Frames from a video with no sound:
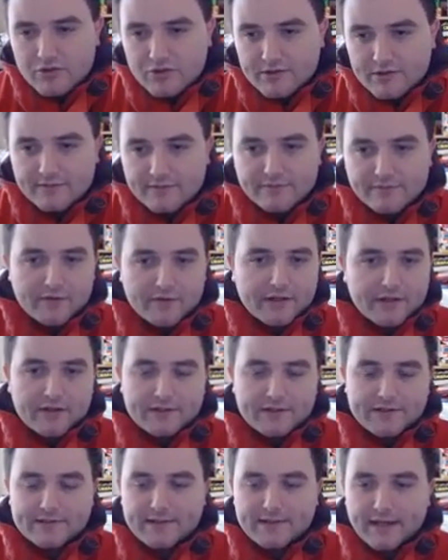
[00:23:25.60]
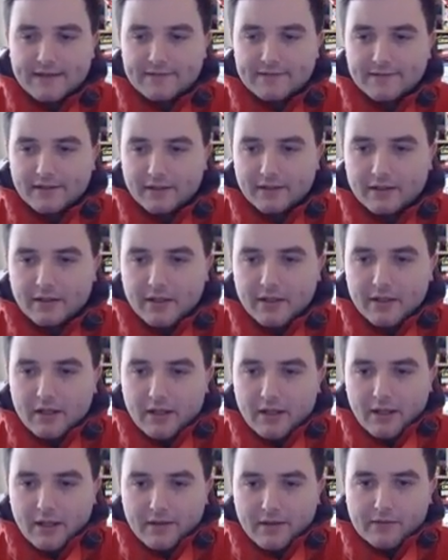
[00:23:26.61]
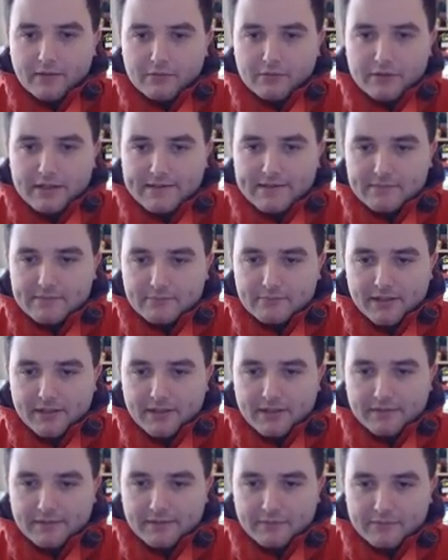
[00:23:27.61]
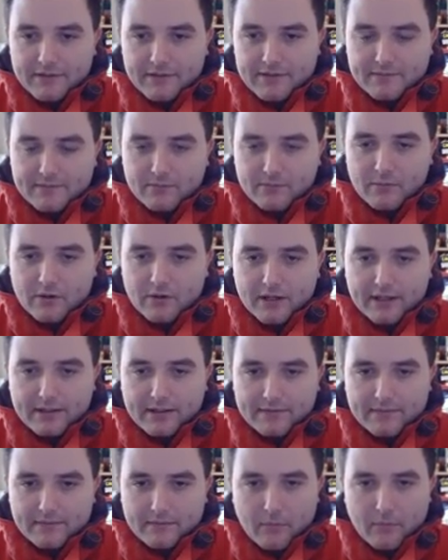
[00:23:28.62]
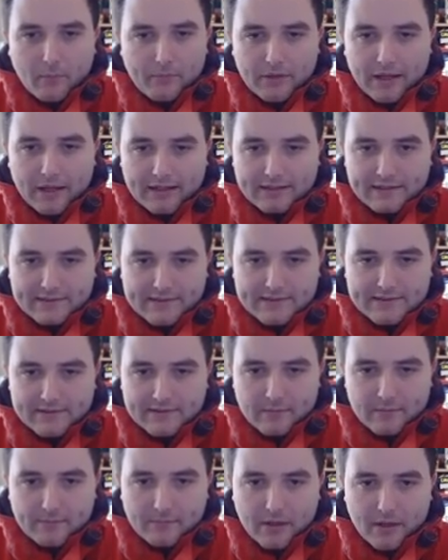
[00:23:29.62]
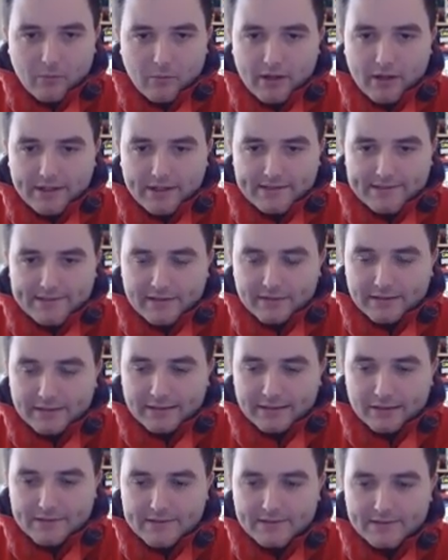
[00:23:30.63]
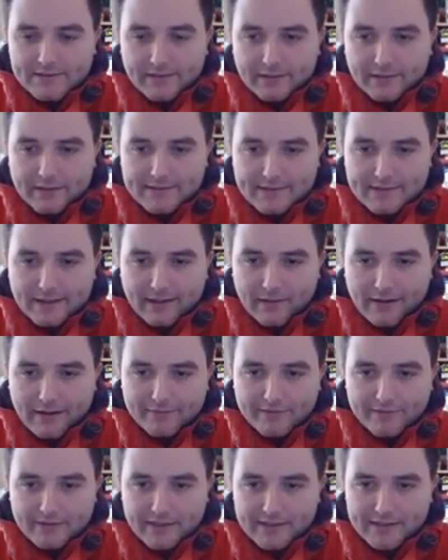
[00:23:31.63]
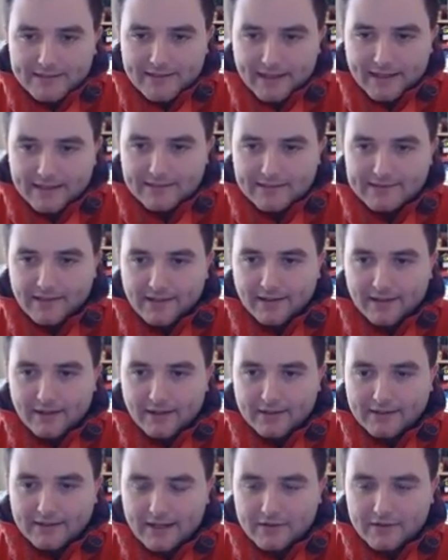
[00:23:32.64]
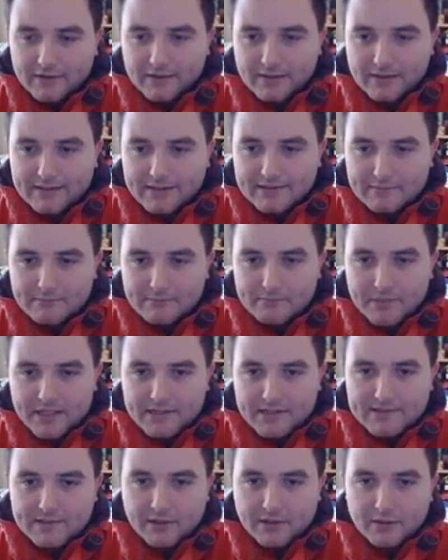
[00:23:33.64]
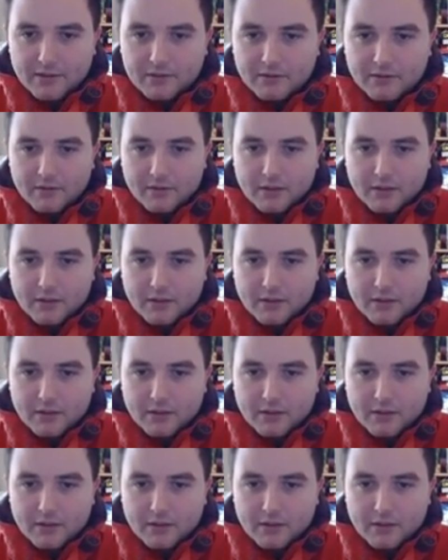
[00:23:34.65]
Just a very nice tactic. The reason being, the reason why black is, uh, white is totally lost here is after he takes here, I'd calculated b two,